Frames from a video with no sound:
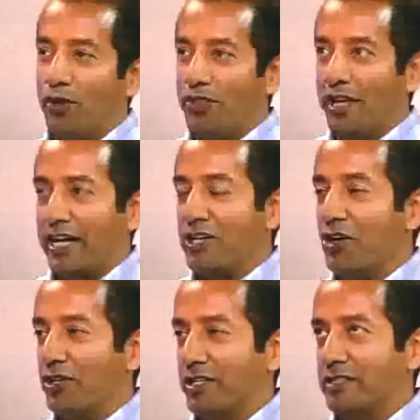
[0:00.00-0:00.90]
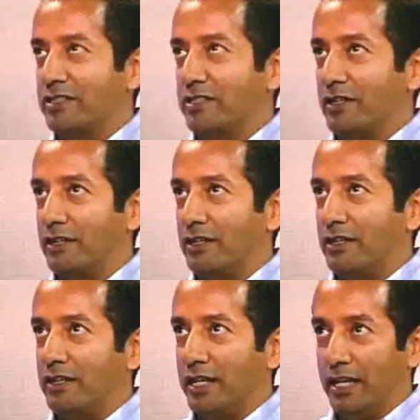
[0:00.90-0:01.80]
one thing I noticed
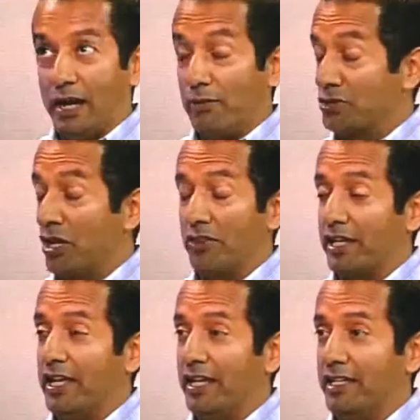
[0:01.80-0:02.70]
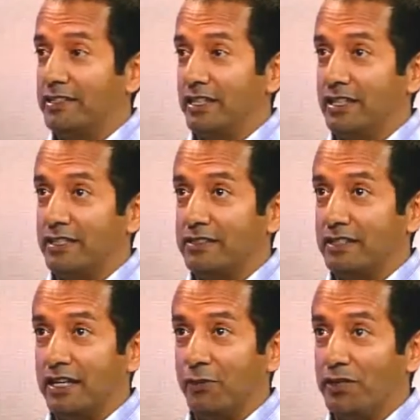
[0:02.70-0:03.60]
in almost all the kids
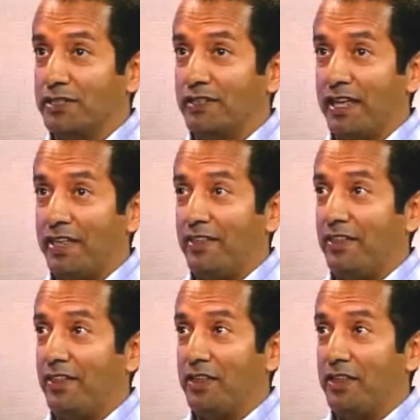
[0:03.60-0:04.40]
is it wasn't that